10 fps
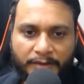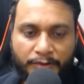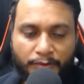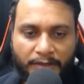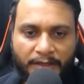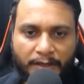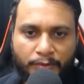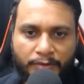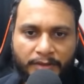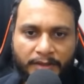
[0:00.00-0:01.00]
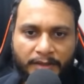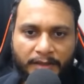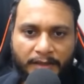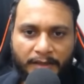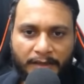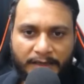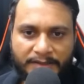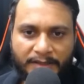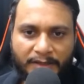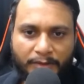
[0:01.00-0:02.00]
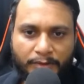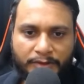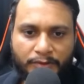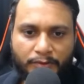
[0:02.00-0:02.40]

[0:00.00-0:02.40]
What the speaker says: unique count less than equals